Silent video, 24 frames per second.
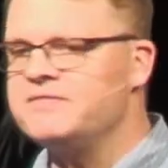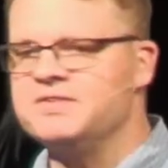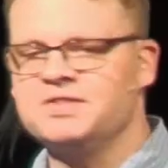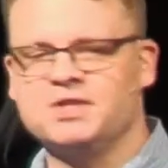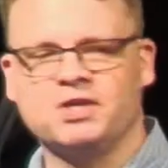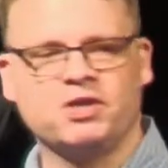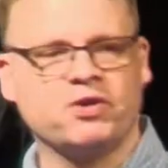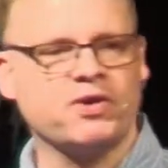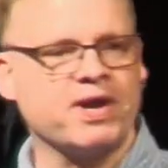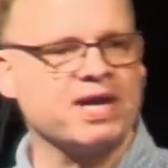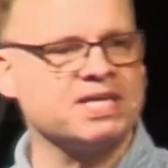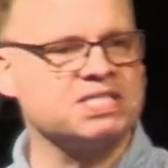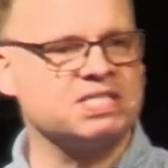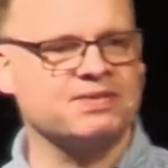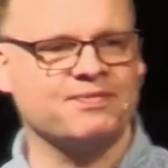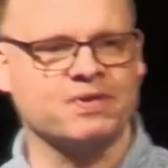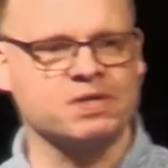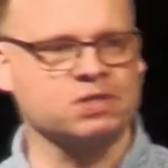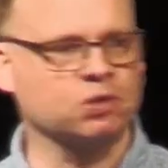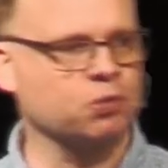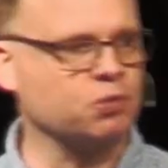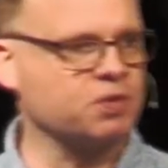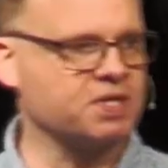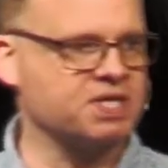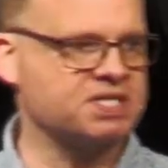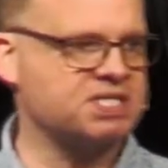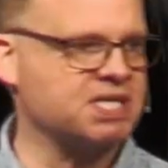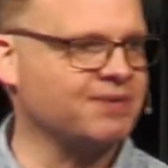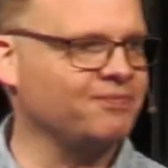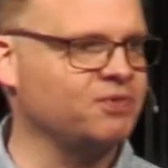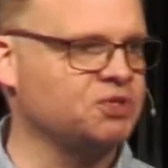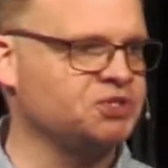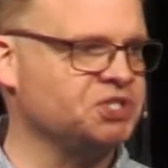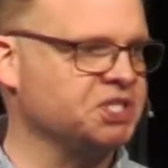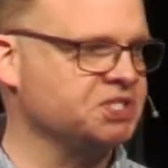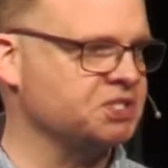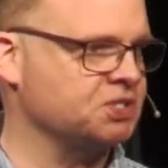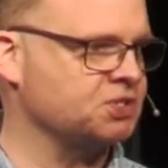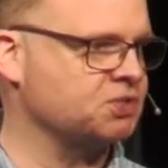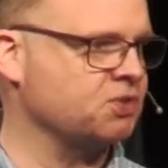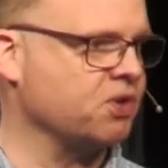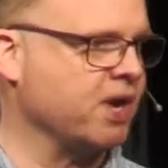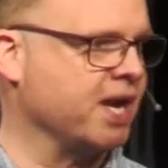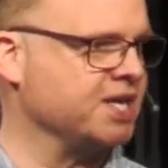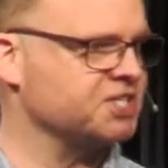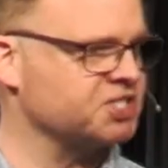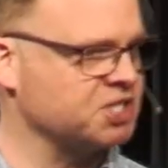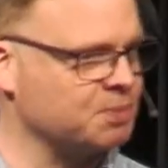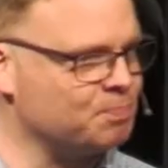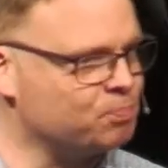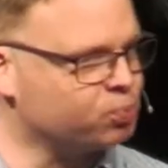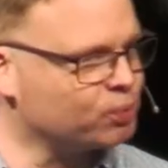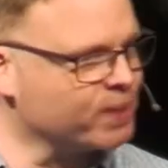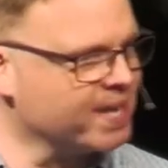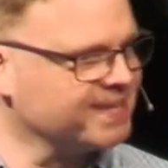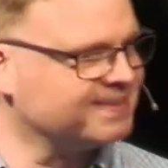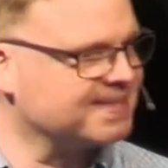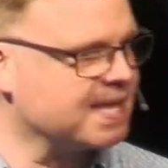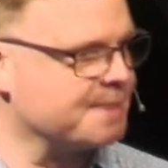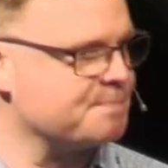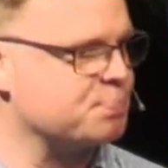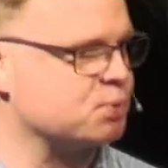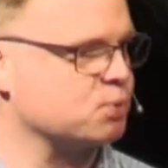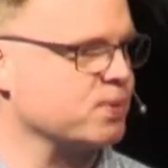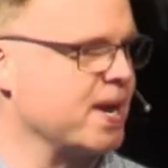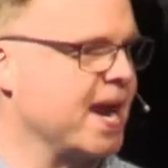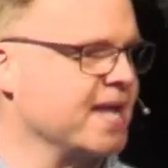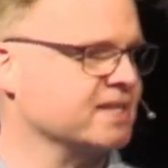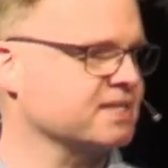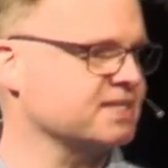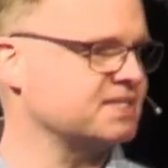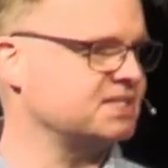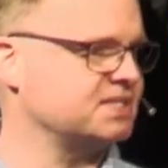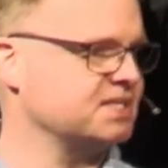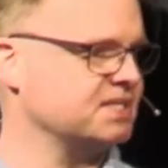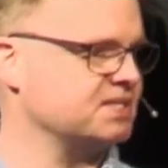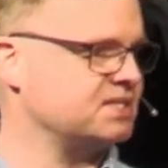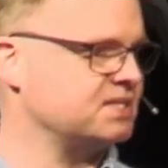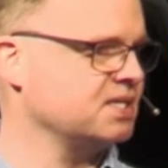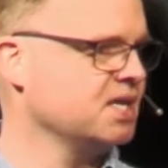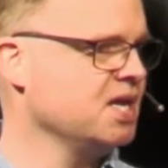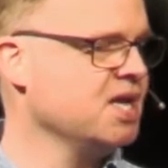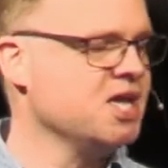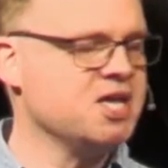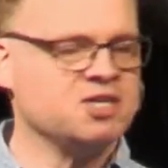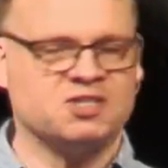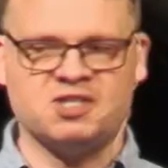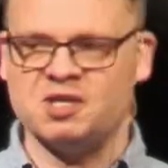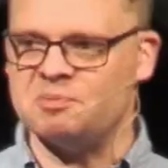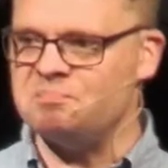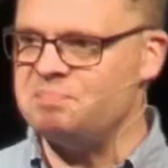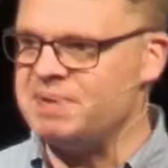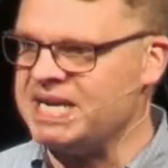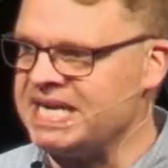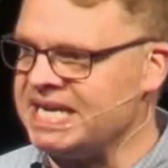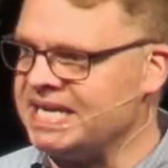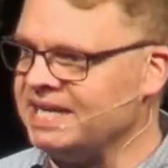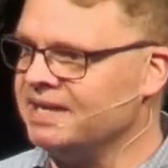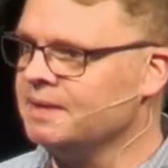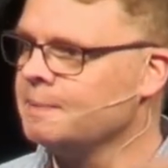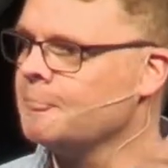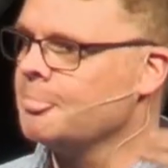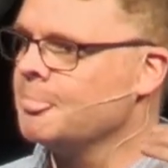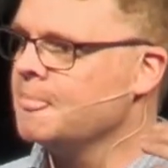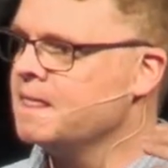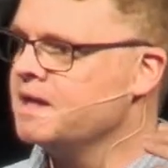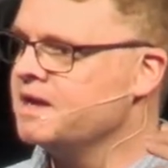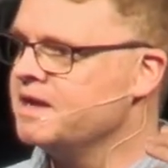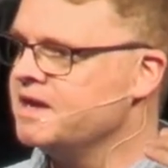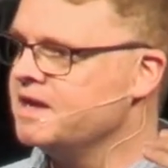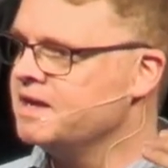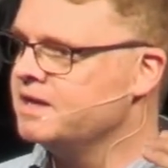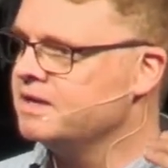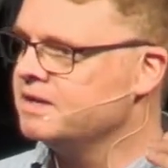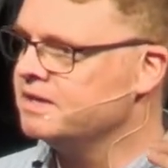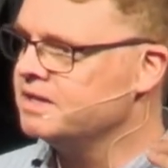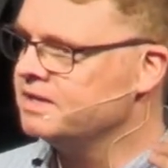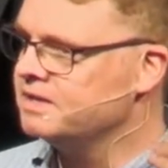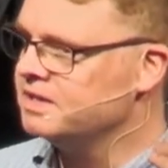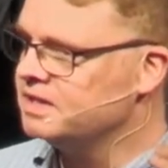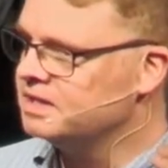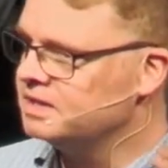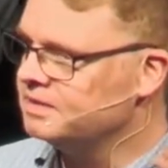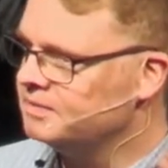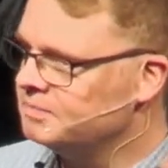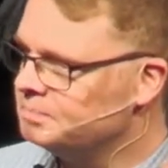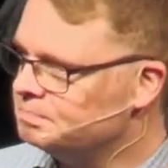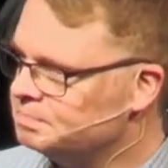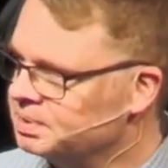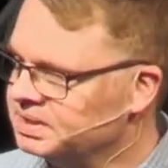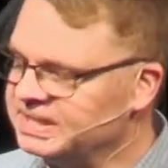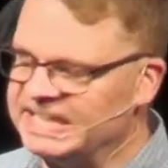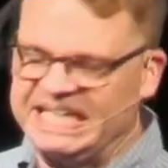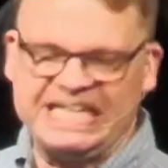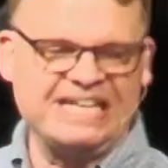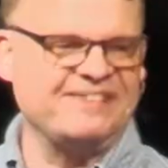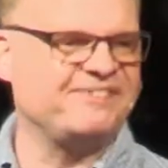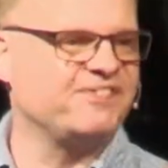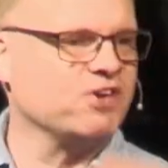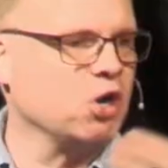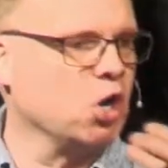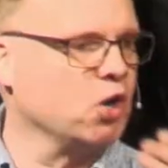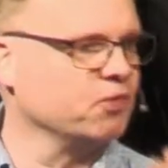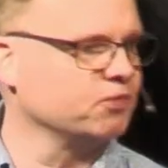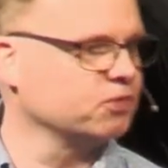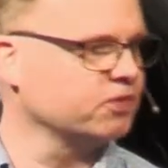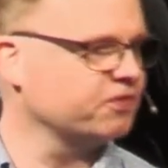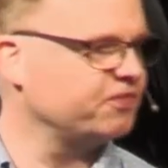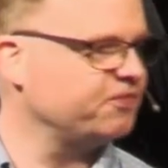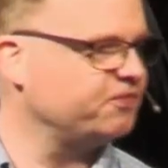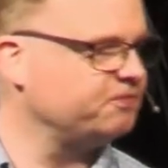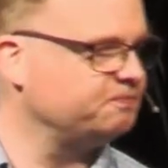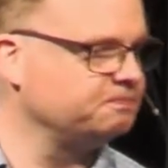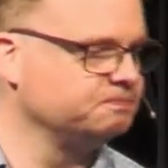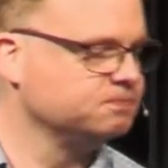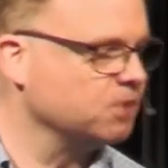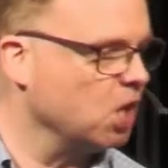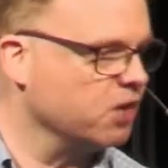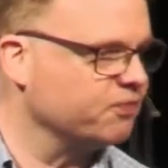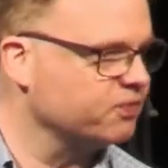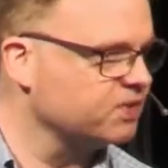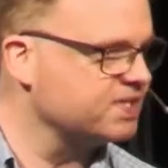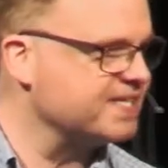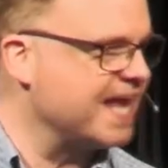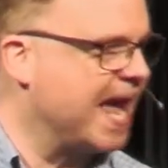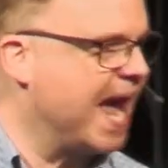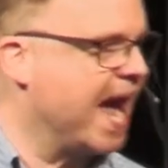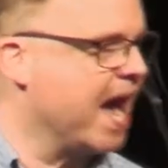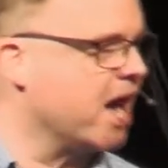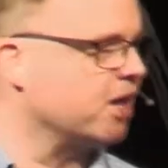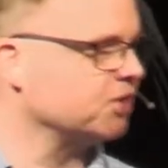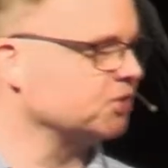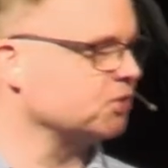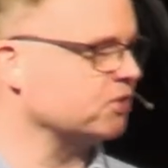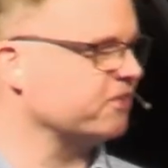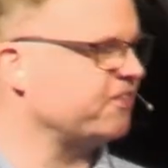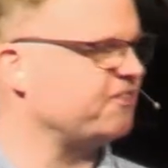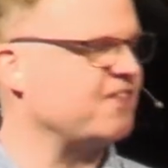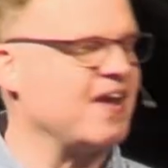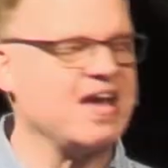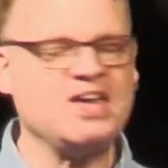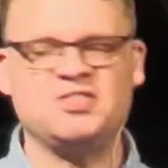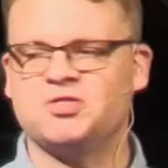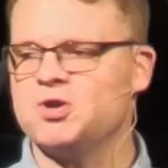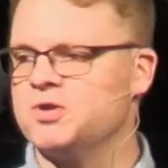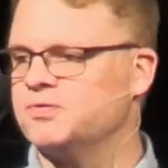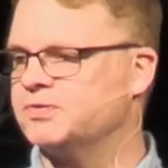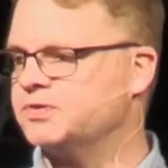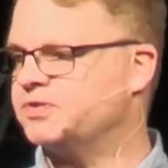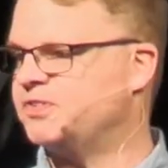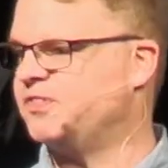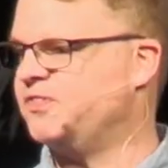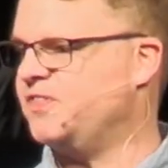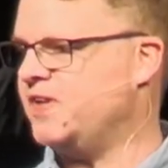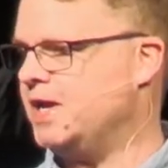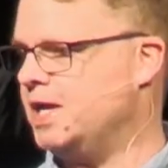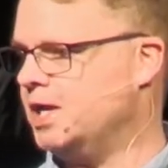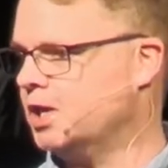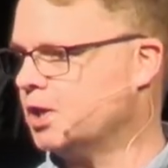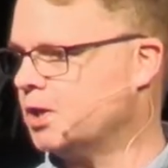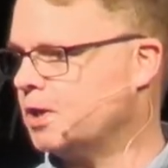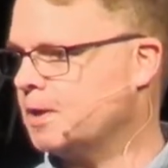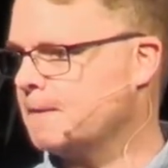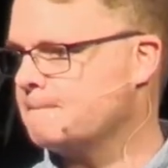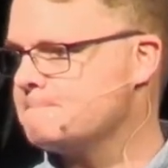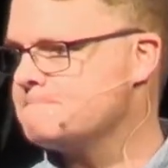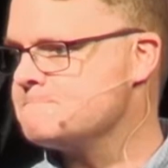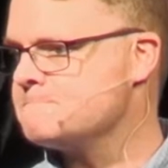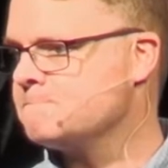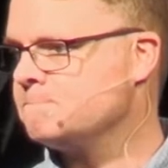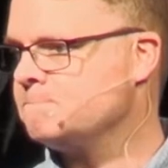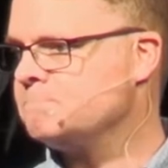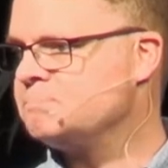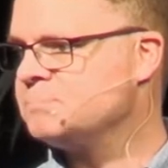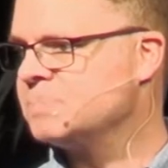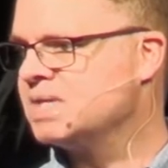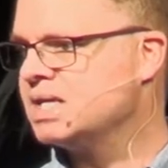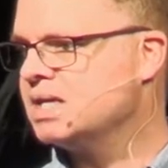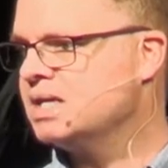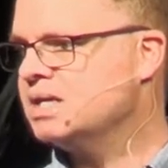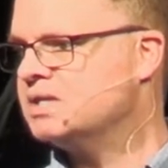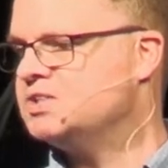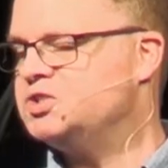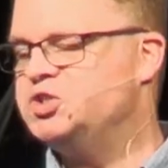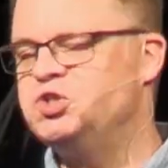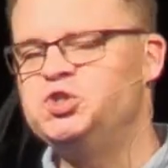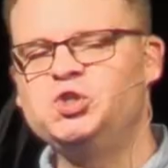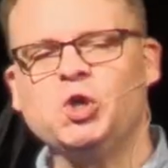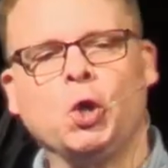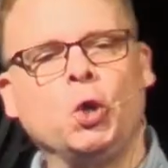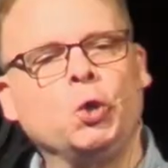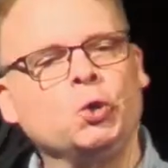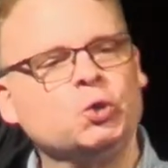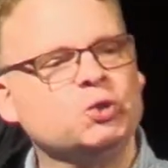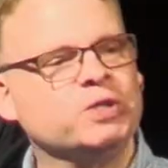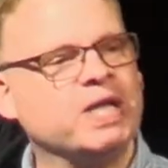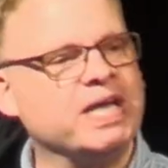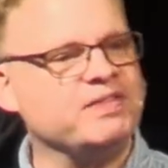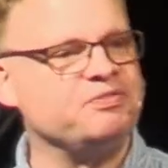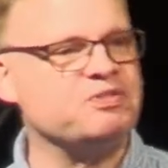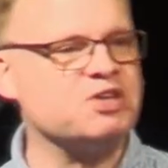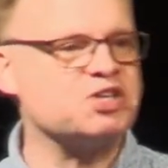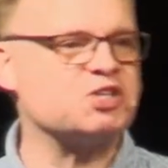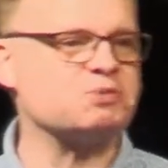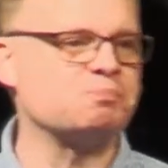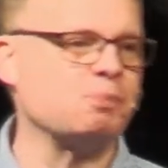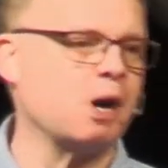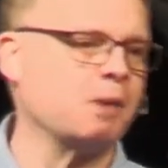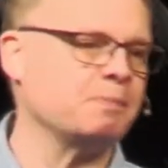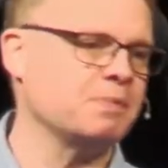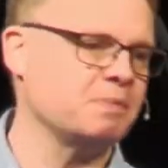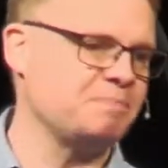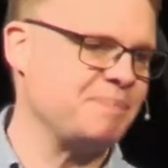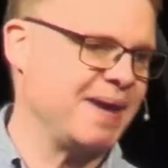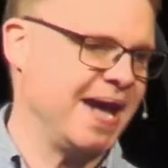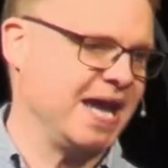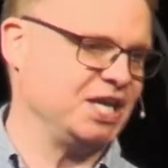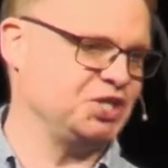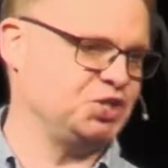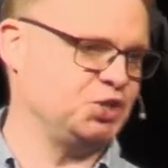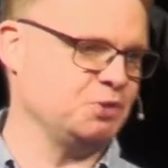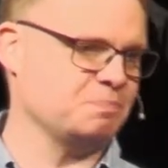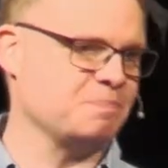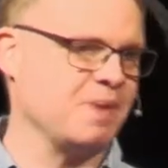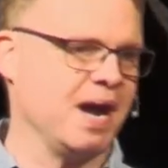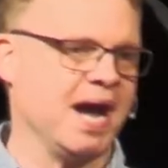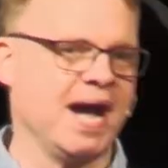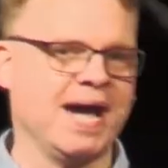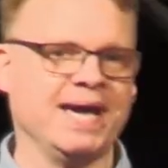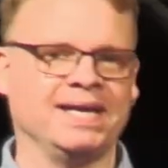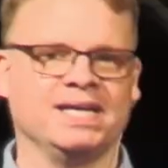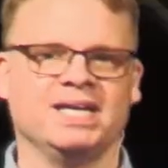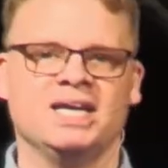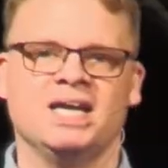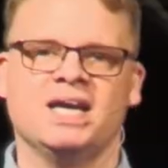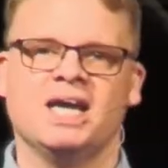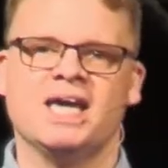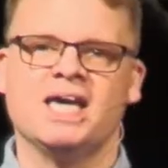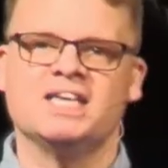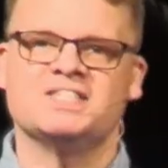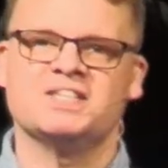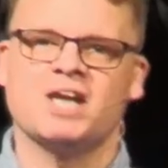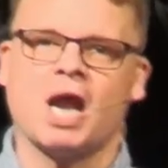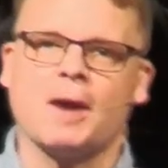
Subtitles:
and the grace of our Lord and Savior Jesus Christ, to break that paralysis, to be belief over doubt or faith over fear, Don't let this moment pass you by as an